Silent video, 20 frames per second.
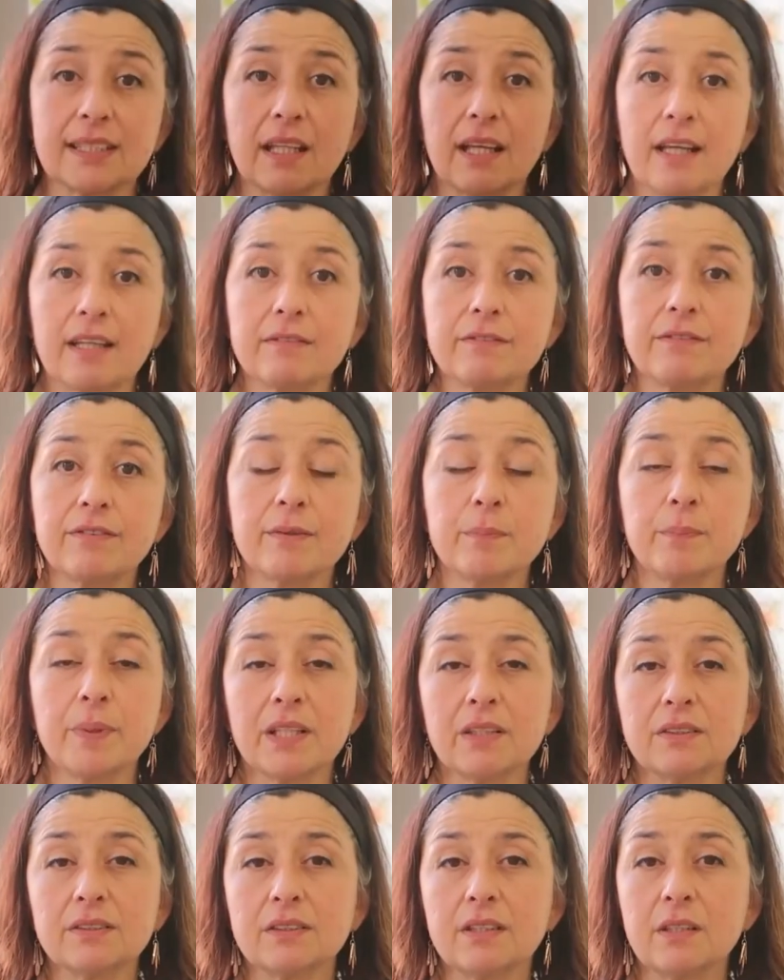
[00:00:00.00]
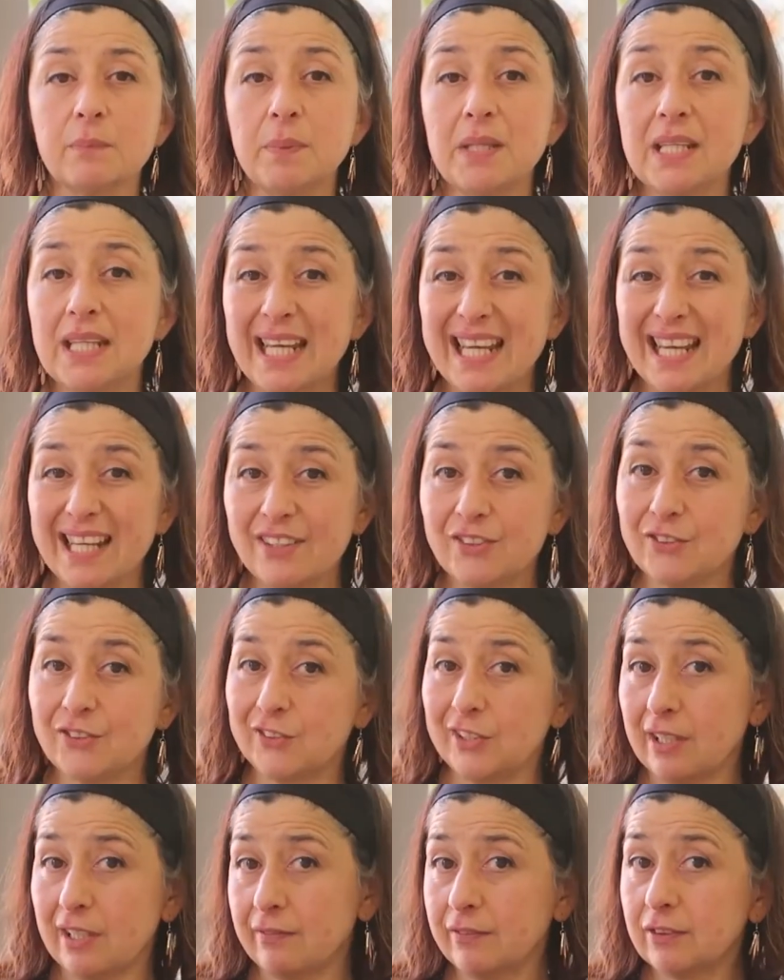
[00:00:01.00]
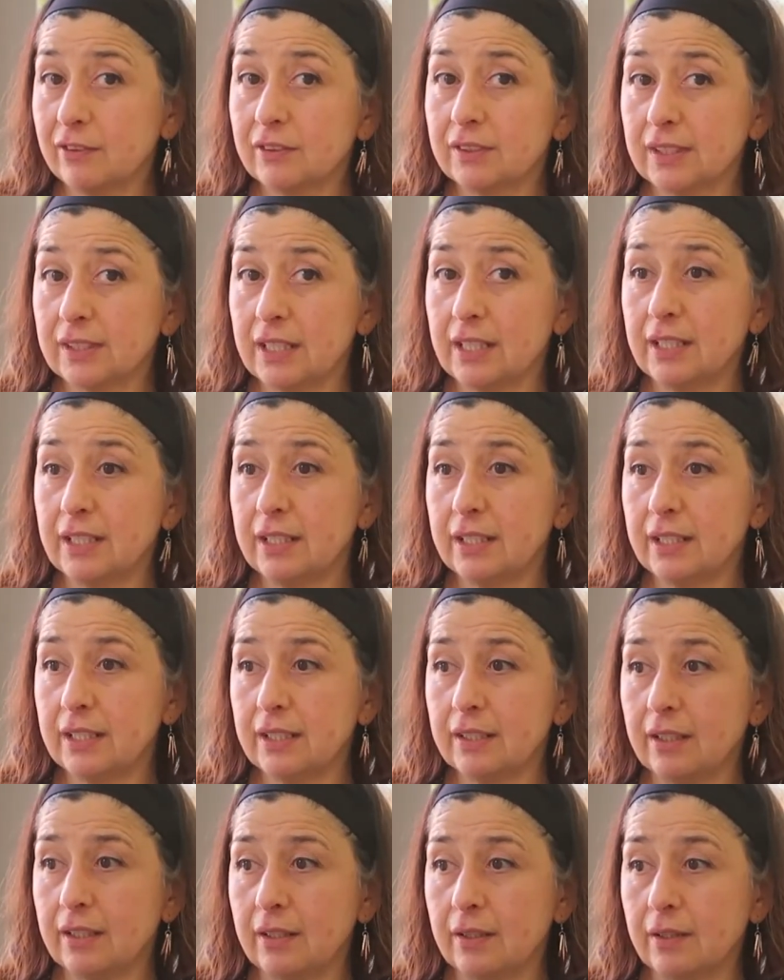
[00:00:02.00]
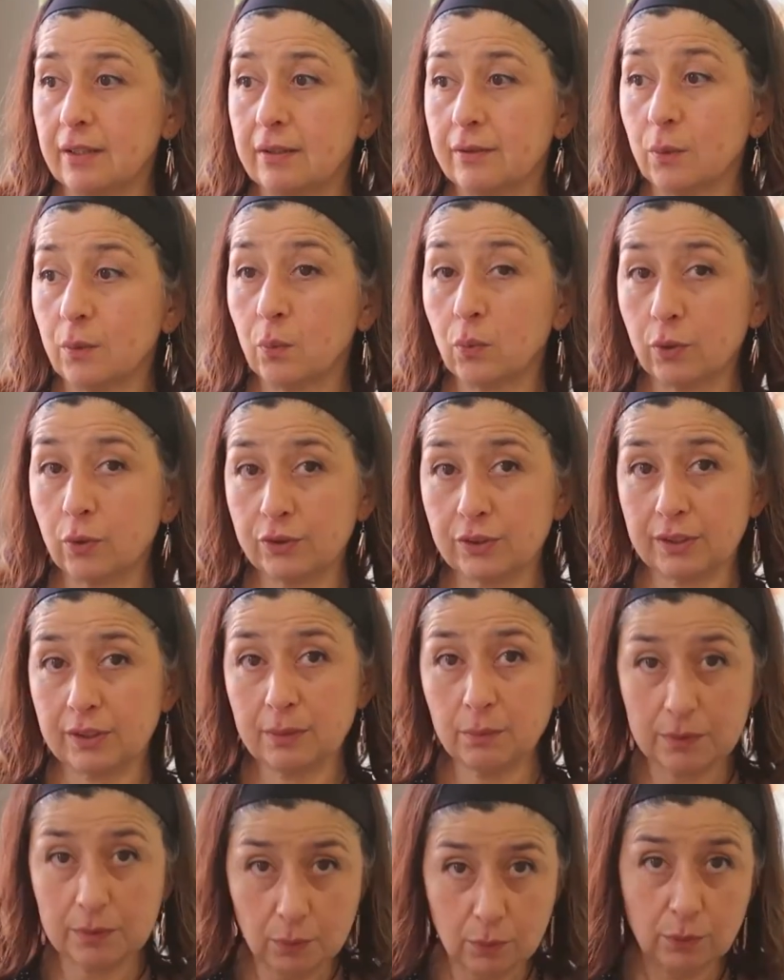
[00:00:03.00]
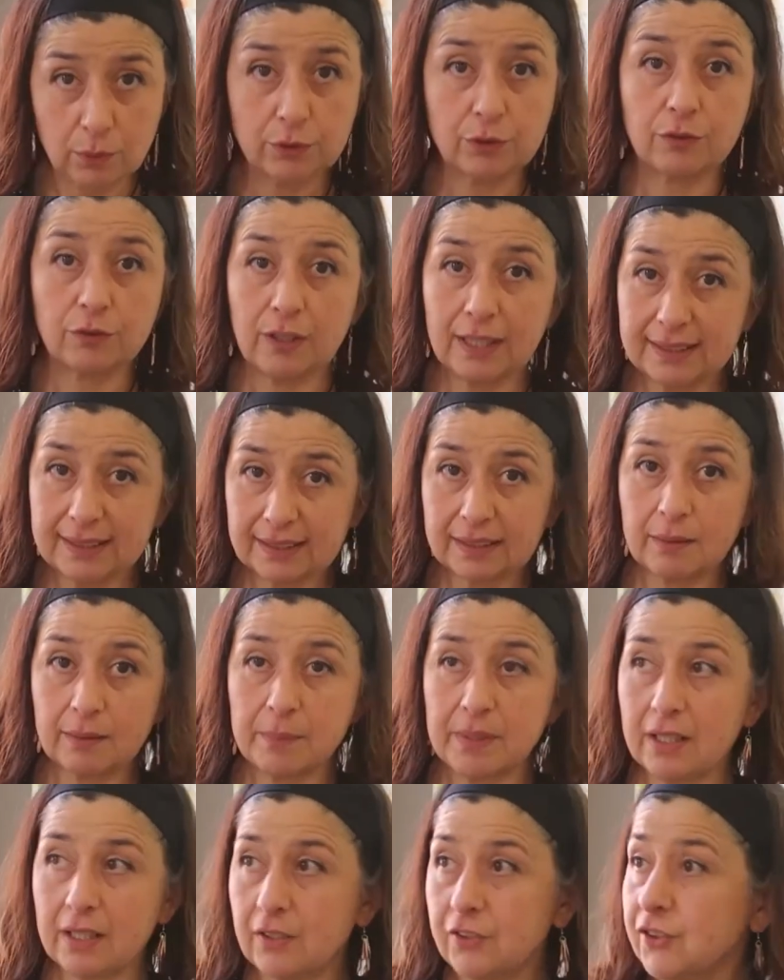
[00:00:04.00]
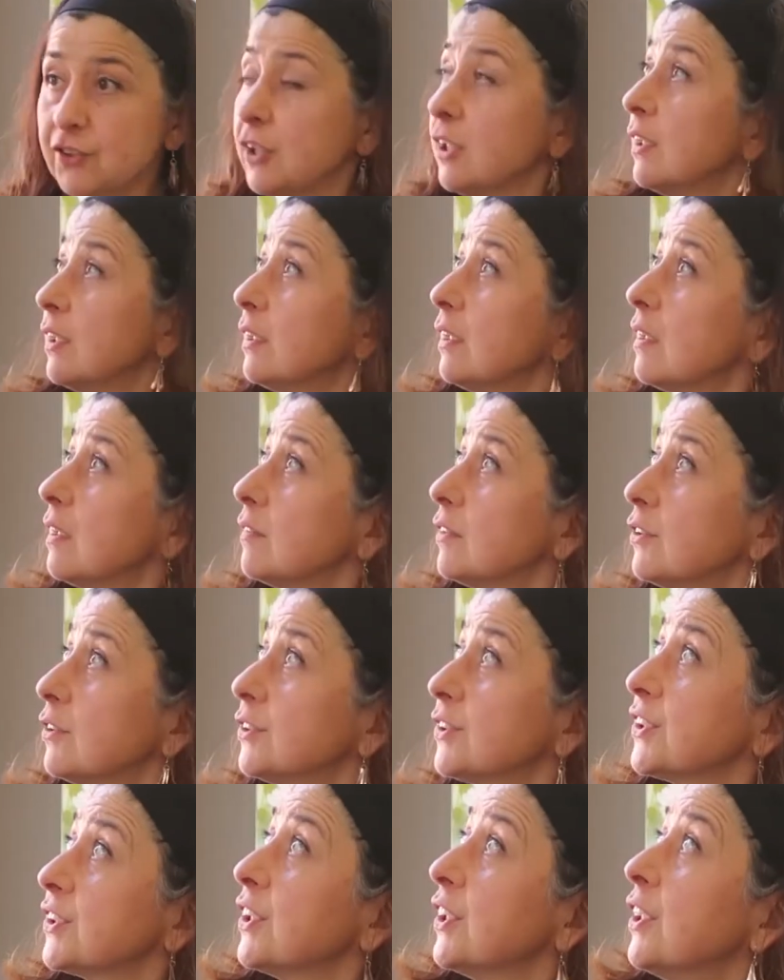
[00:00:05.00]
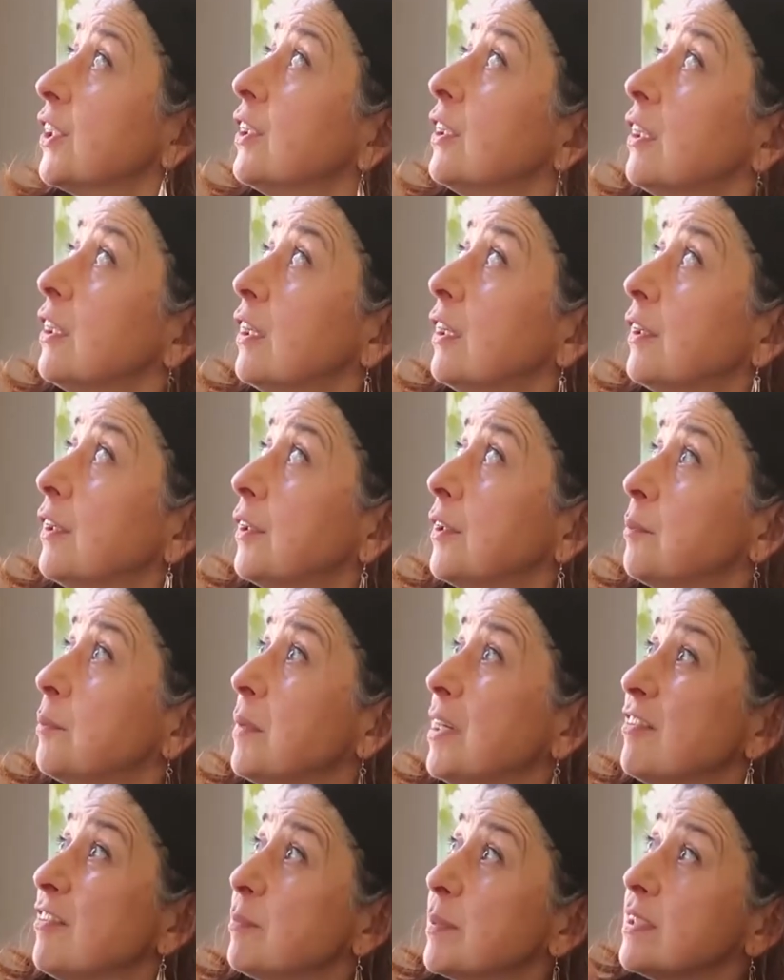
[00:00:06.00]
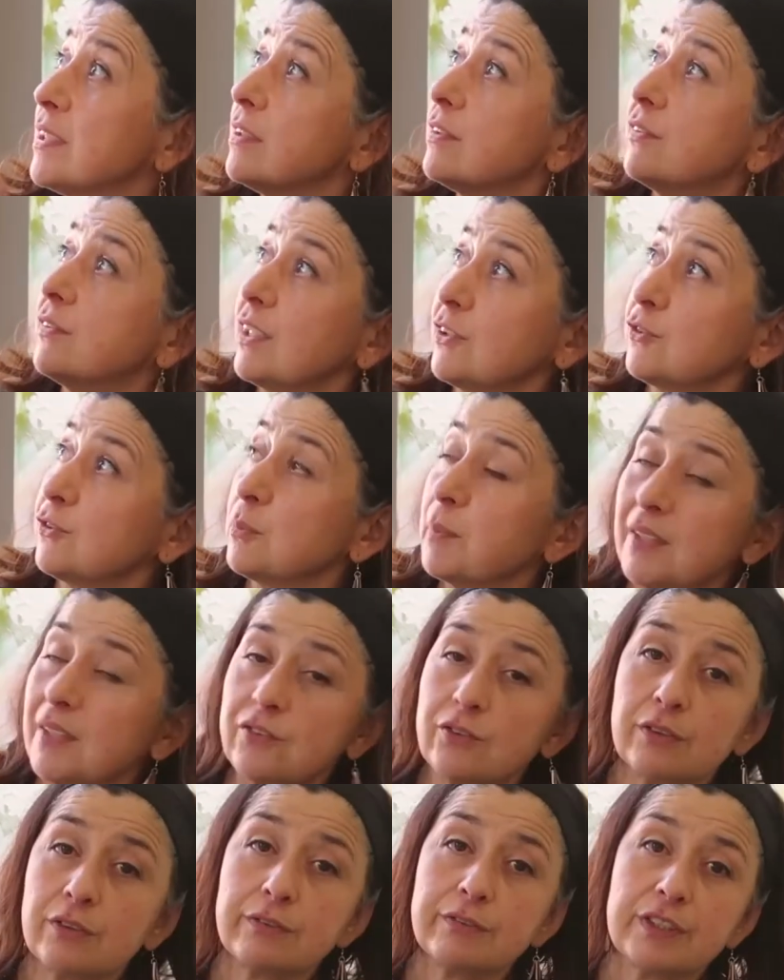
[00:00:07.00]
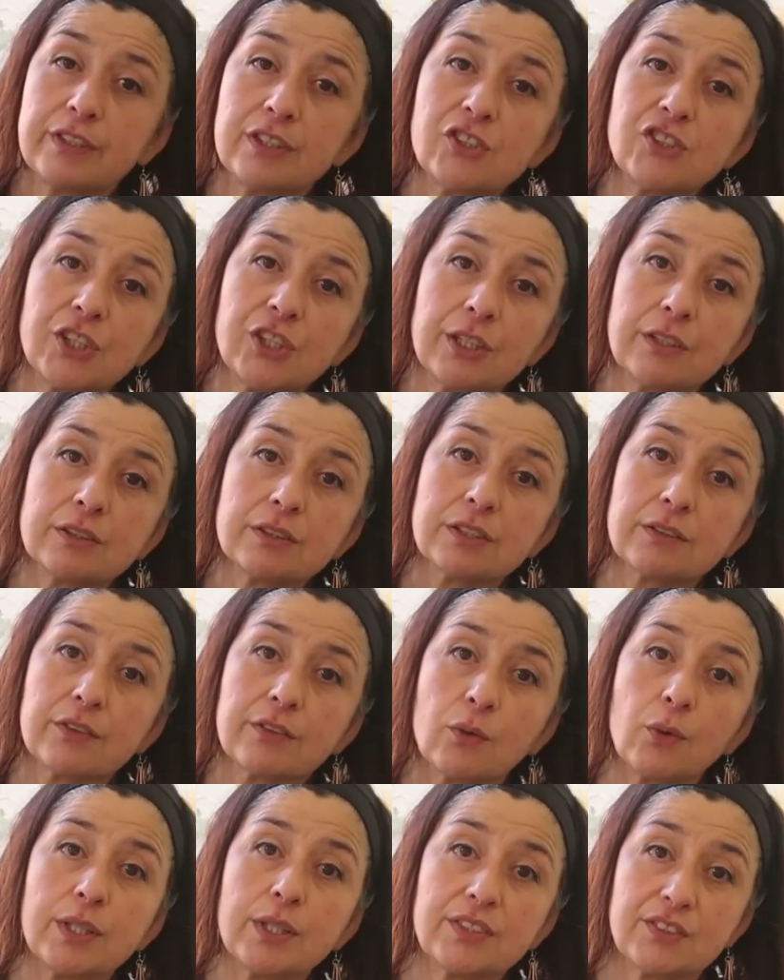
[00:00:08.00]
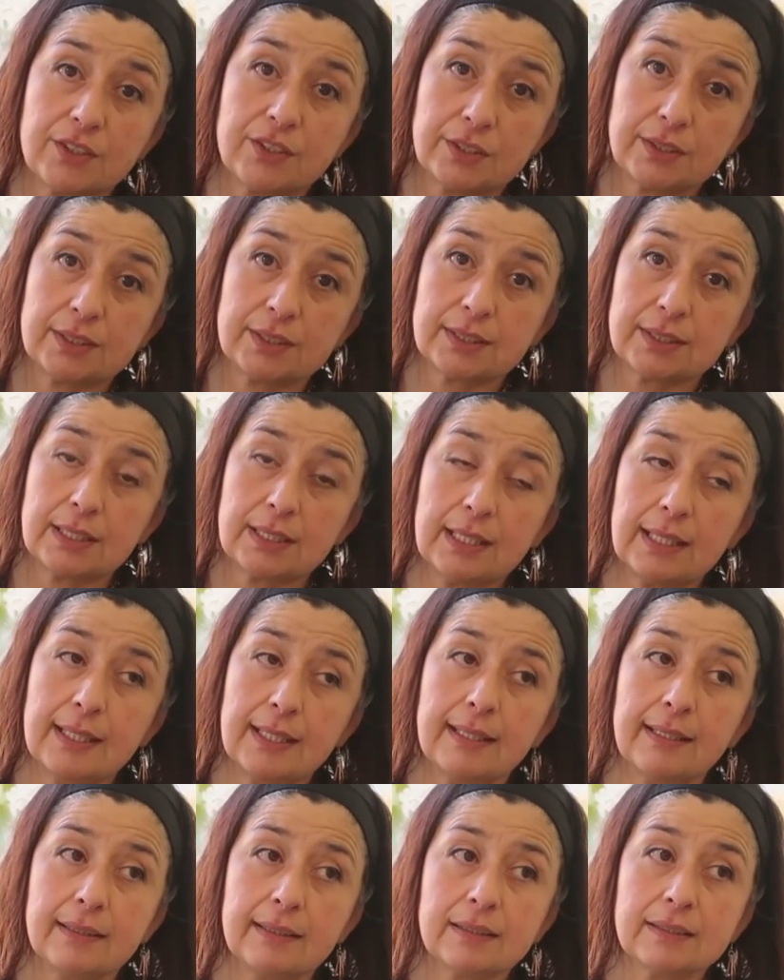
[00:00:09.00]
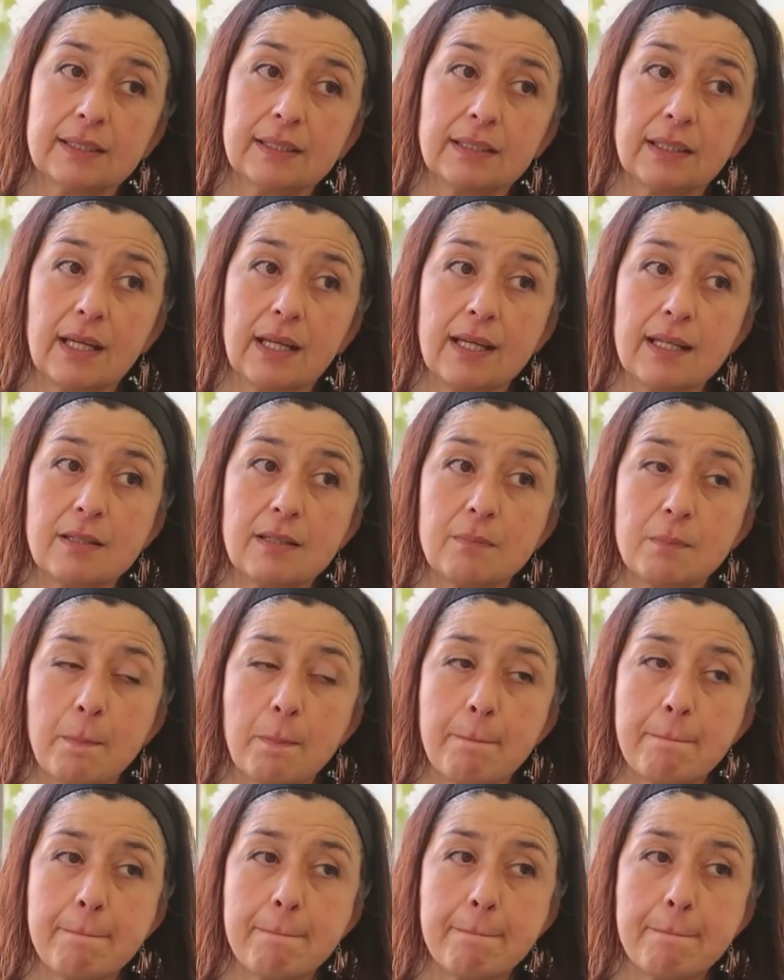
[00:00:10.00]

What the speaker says: alive because of the pH levels in the water rising, the pH levels have been detrimental for the shells of the oysters, and it's a $9